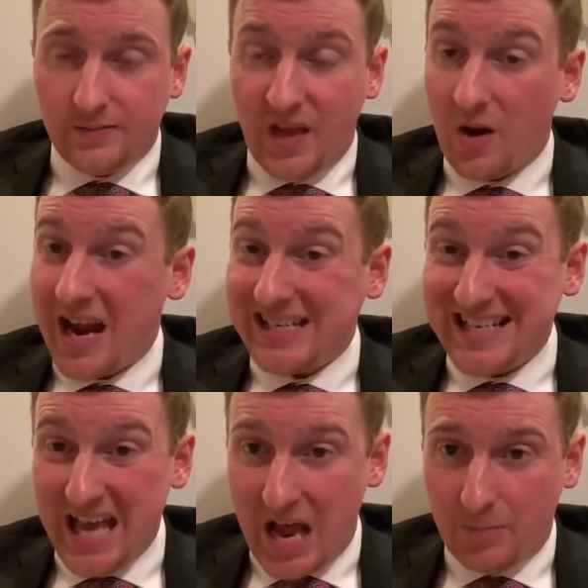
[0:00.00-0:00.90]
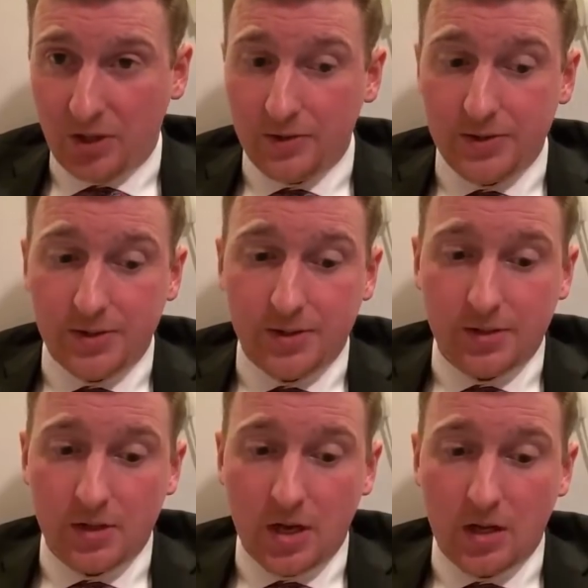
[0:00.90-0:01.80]
They are anti
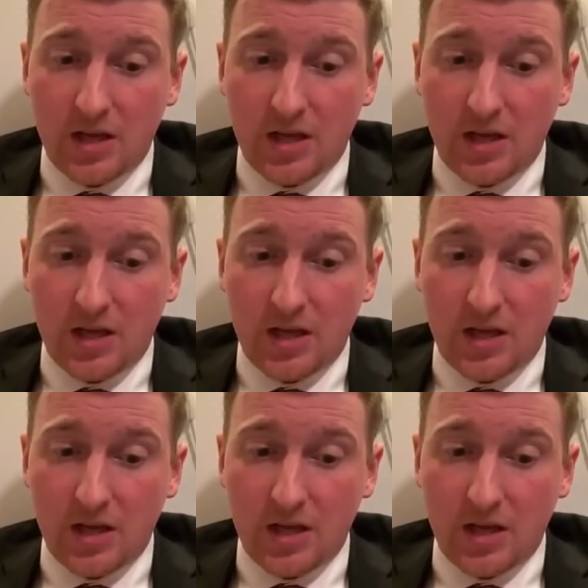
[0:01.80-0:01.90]
capitalists. Uh,